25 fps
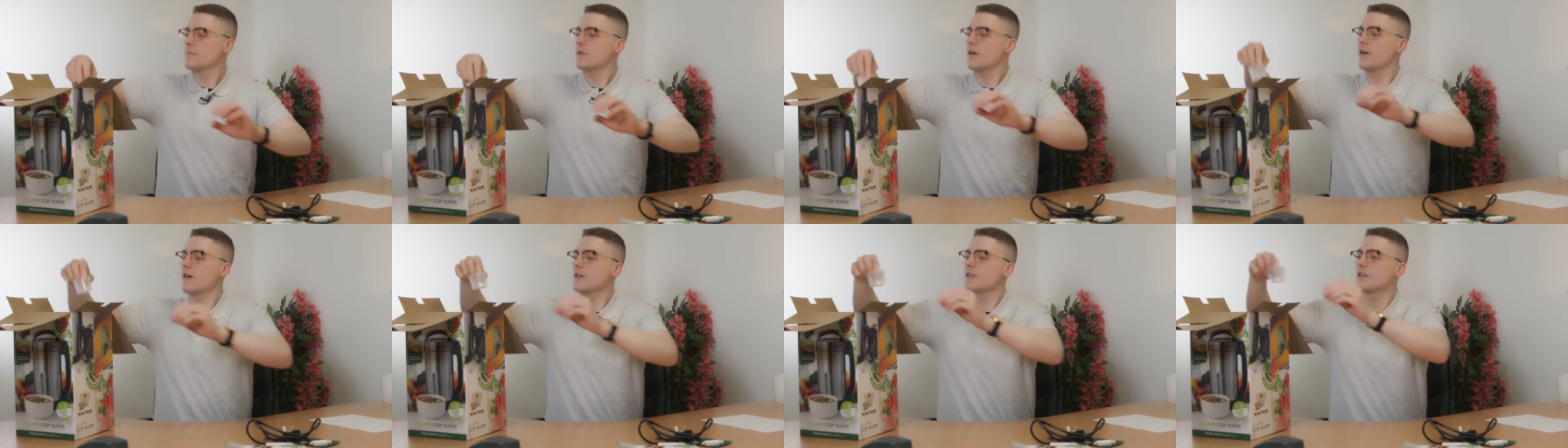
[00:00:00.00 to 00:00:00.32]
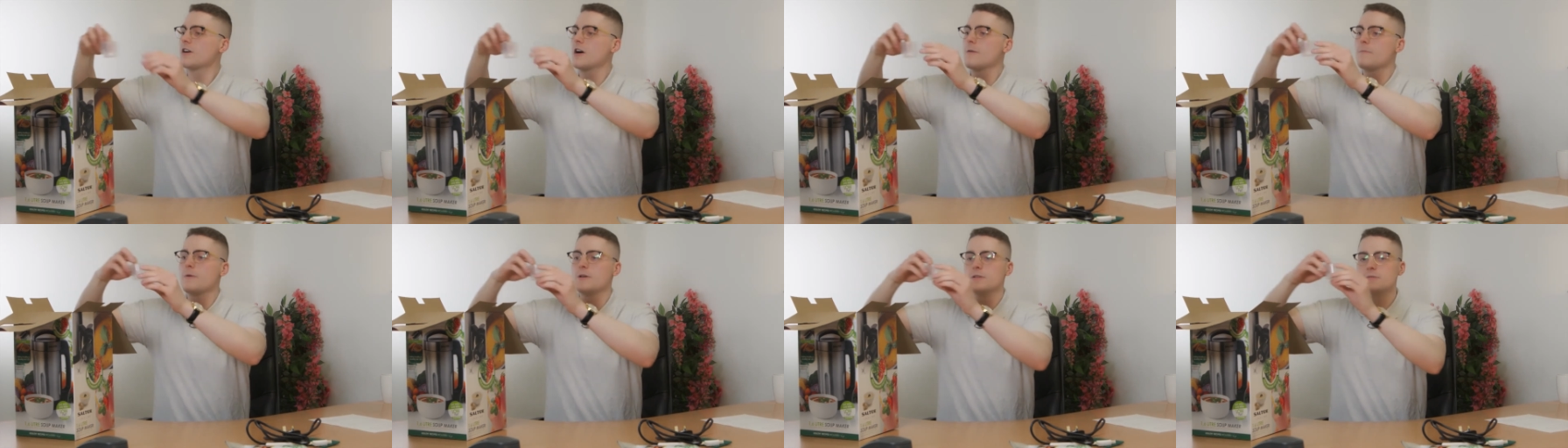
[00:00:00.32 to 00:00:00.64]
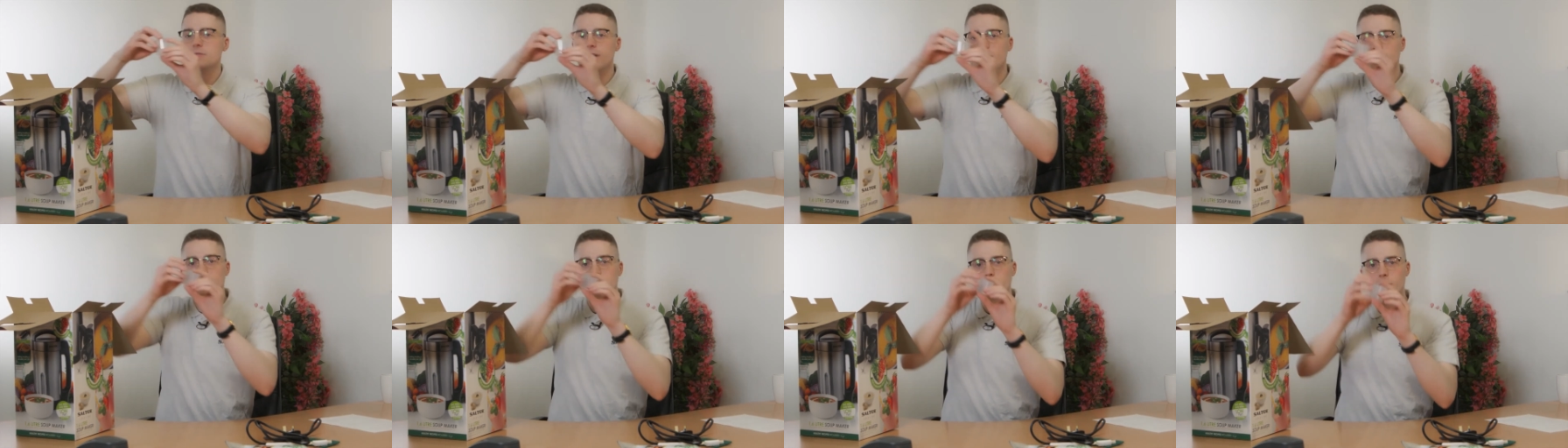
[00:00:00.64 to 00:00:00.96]
we've got a cup as
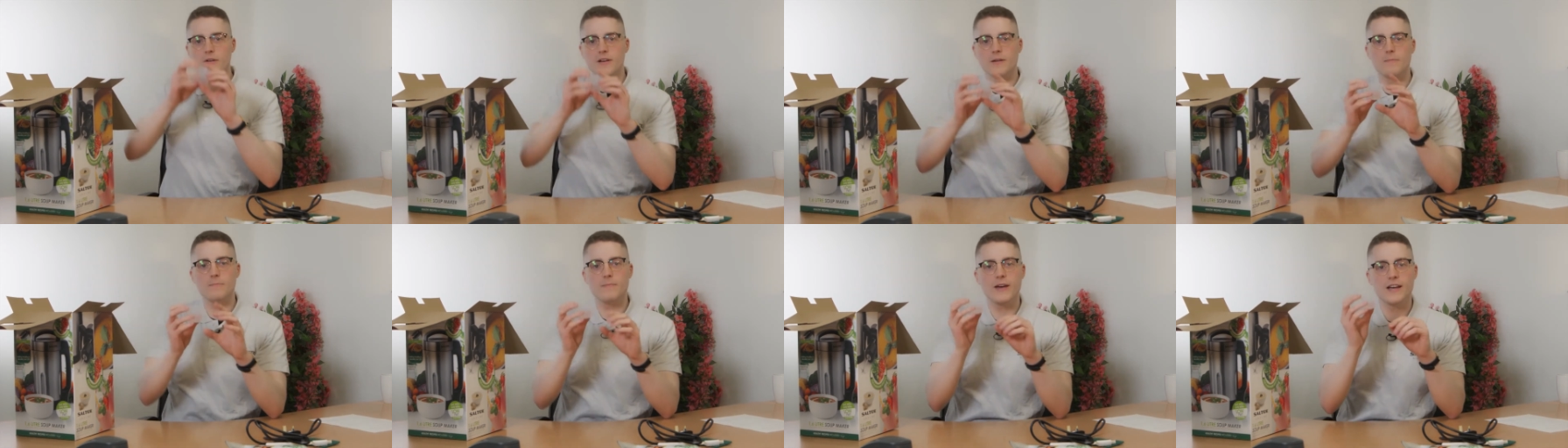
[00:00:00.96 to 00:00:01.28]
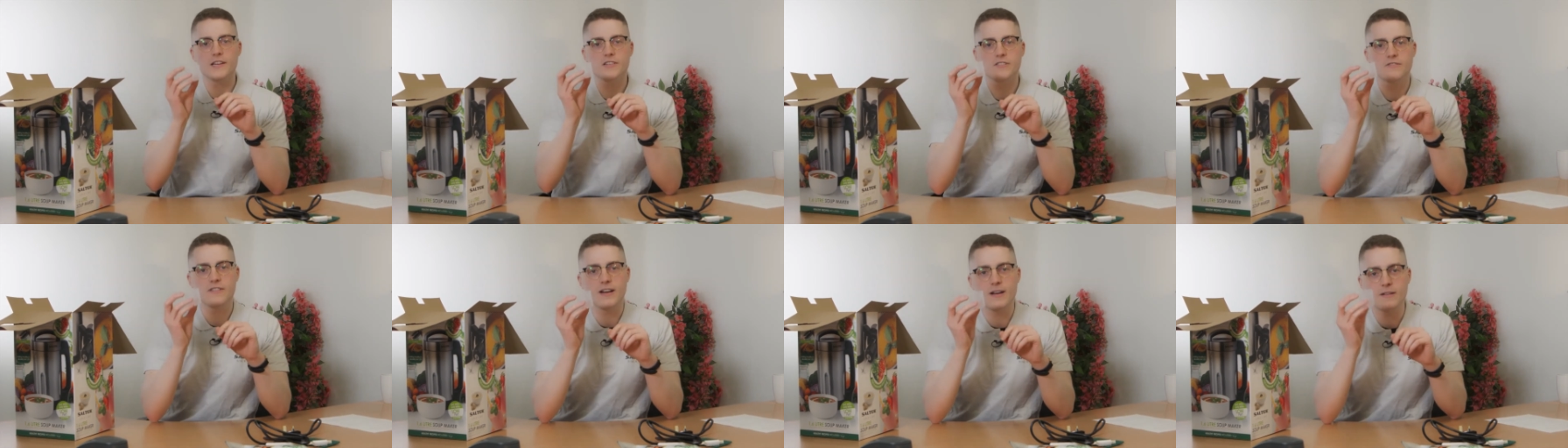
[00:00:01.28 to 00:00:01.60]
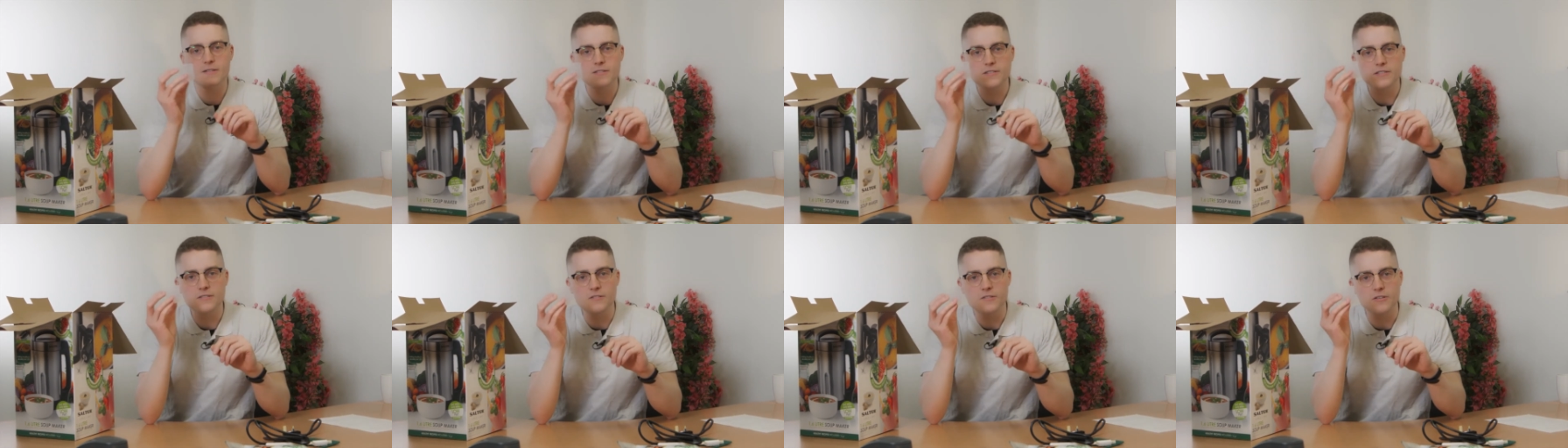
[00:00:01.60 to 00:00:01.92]
well if you want to measure
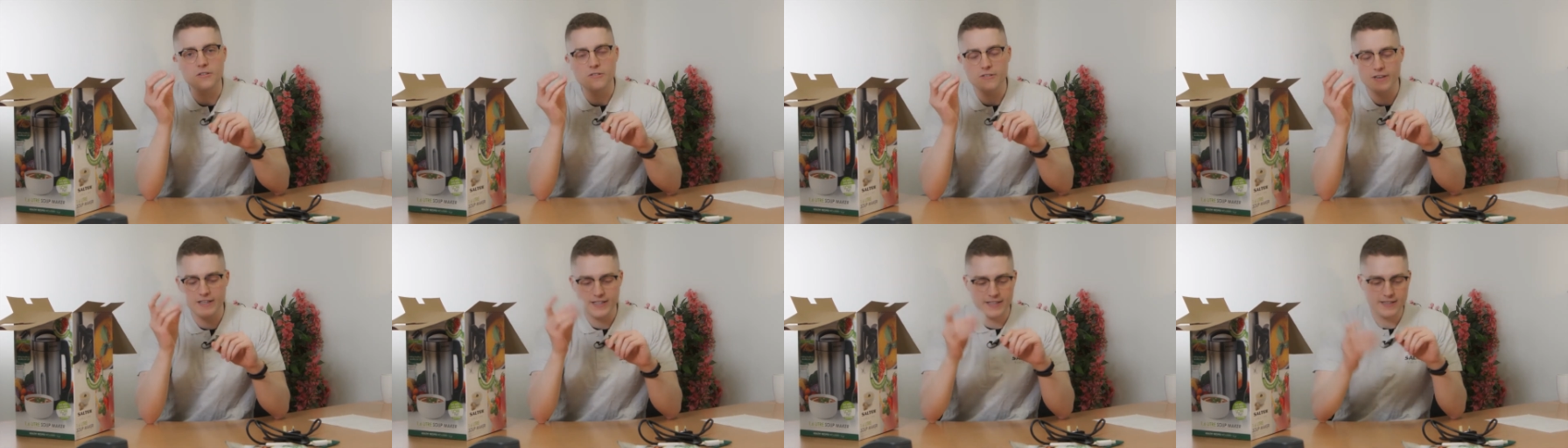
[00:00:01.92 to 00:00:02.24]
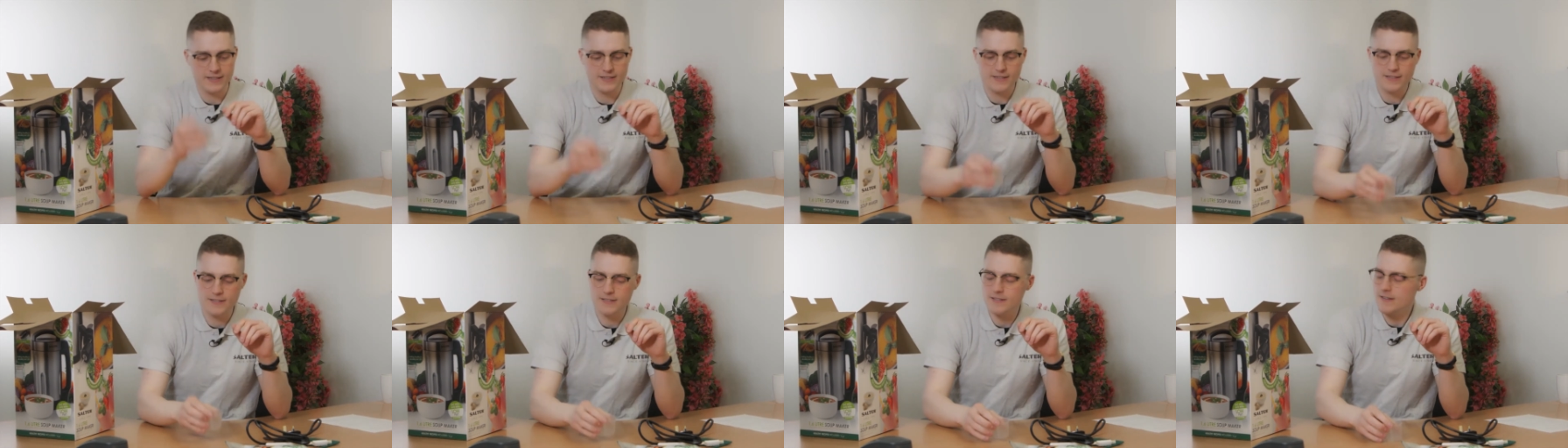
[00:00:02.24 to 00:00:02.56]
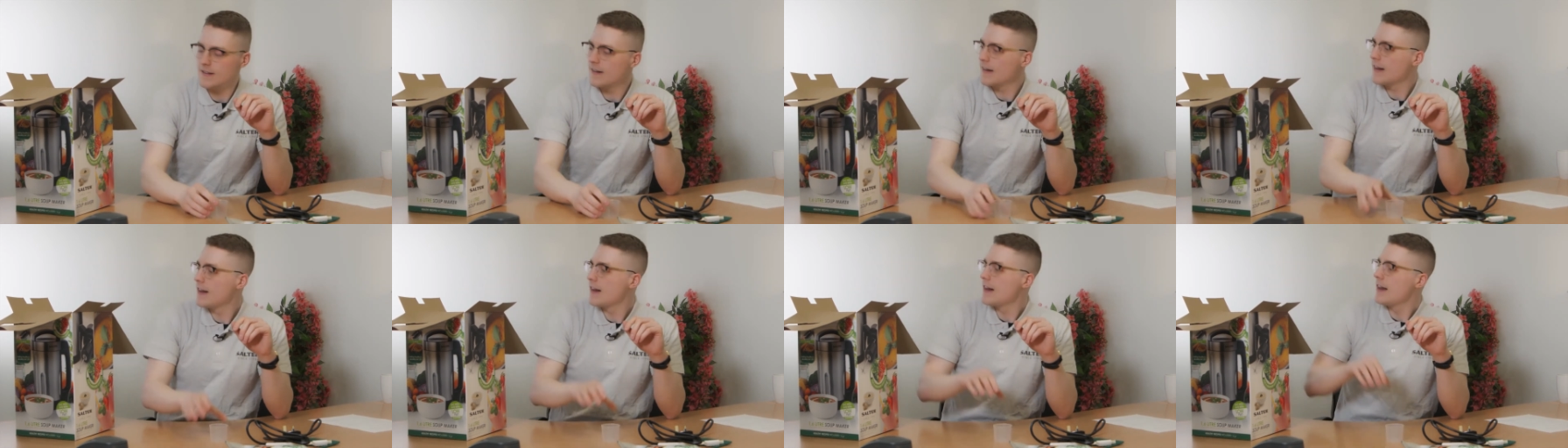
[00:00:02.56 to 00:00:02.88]
out your ingredients.
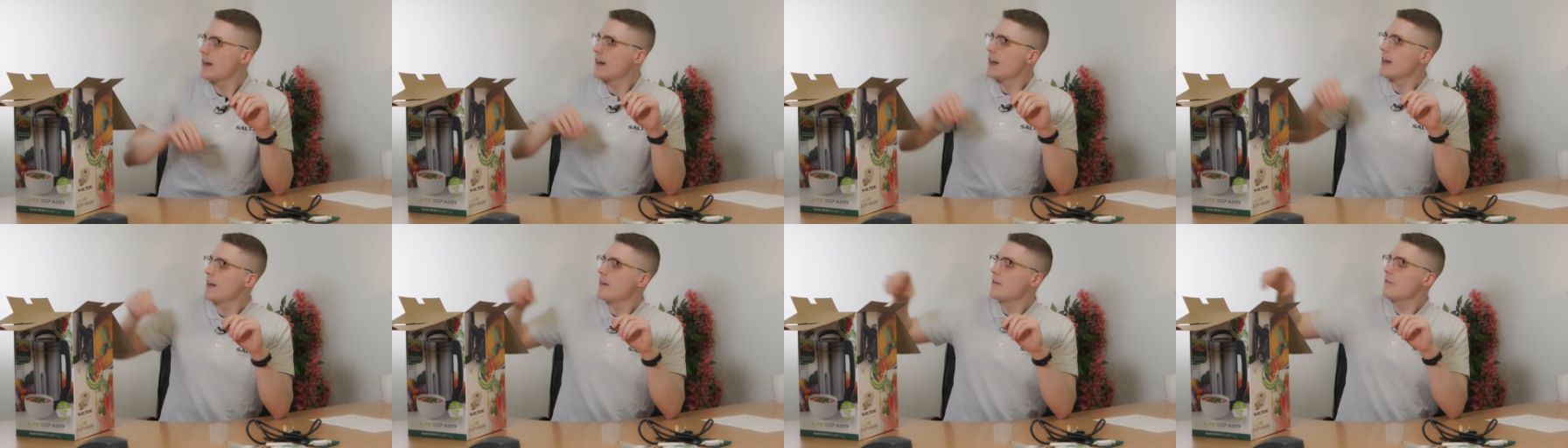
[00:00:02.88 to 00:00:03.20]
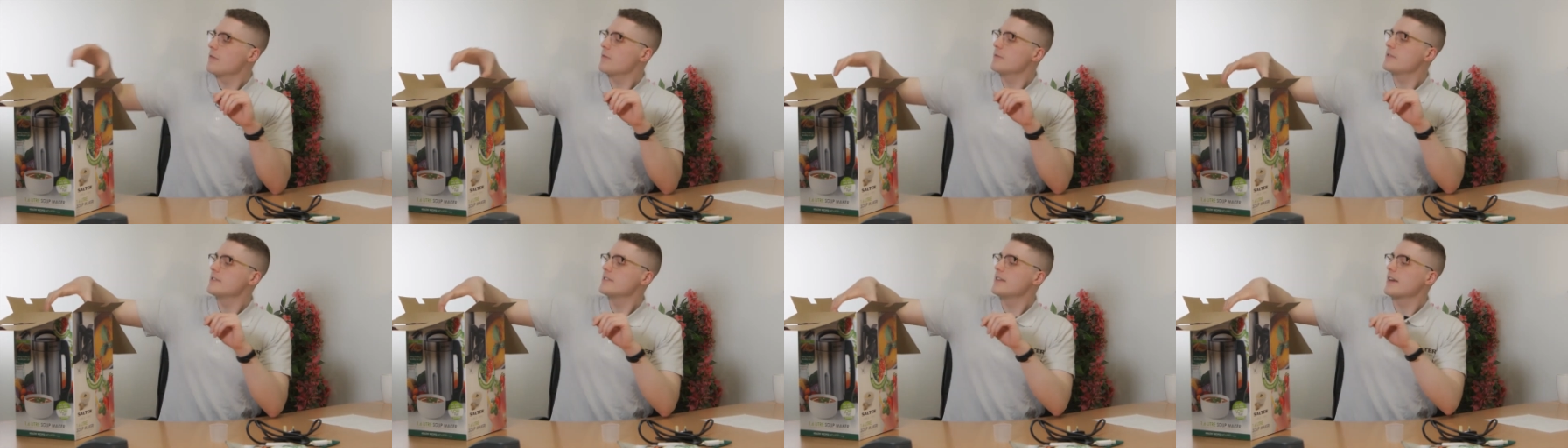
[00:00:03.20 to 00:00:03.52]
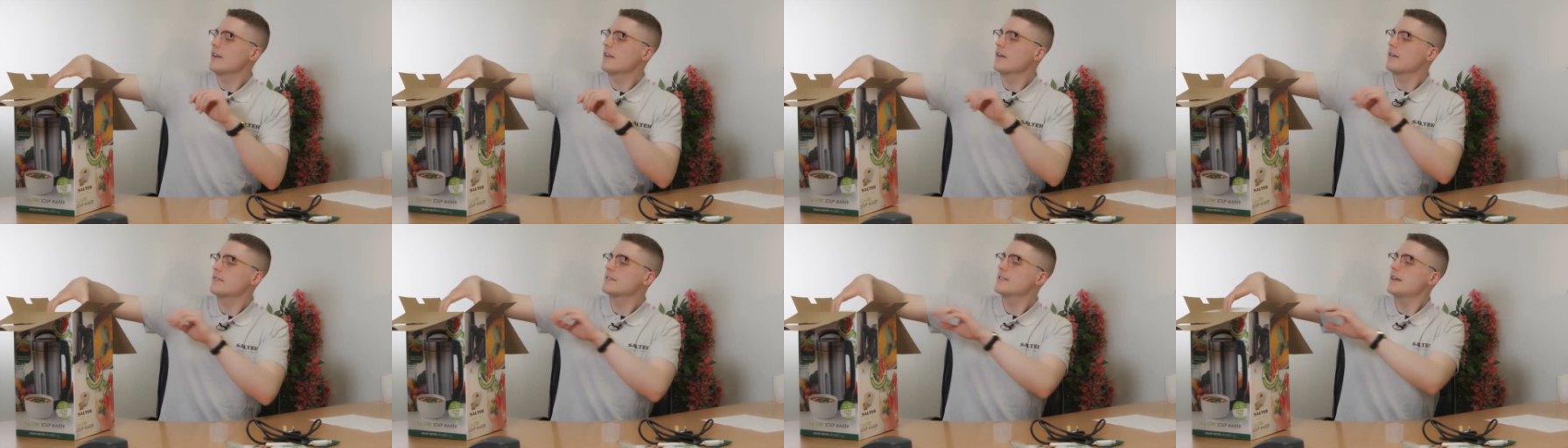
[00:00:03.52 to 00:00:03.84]

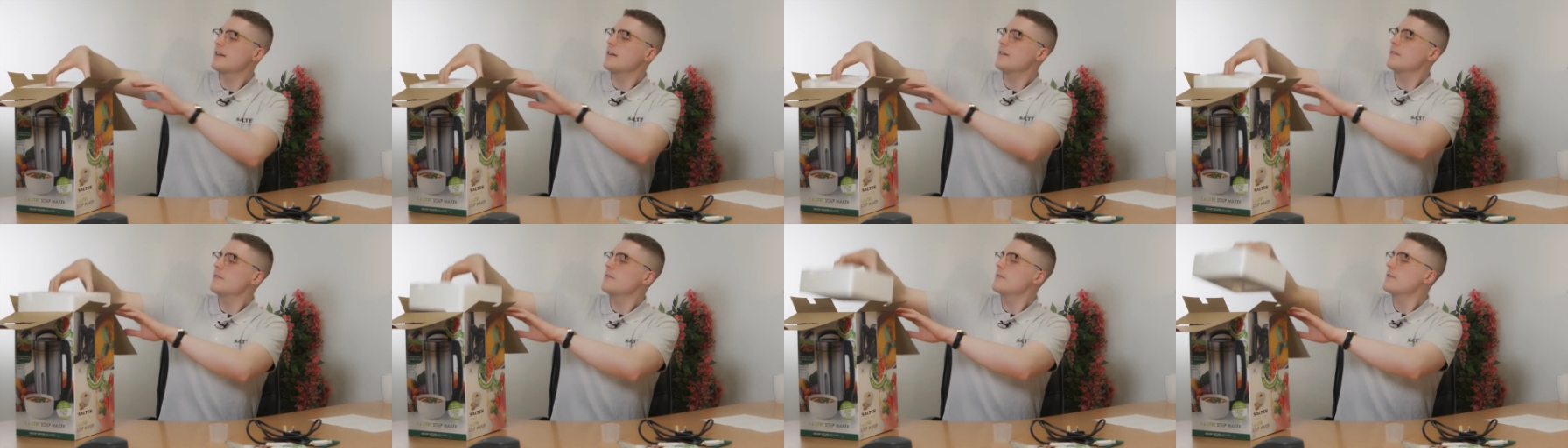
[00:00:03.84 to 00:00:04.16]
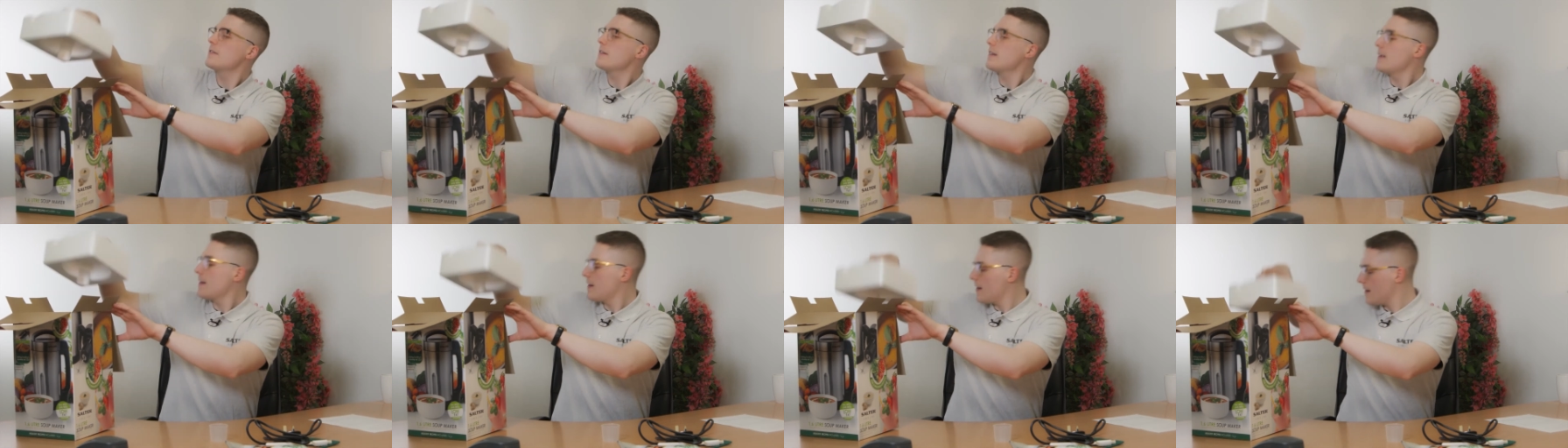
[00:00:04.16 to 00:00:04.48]
Take it down.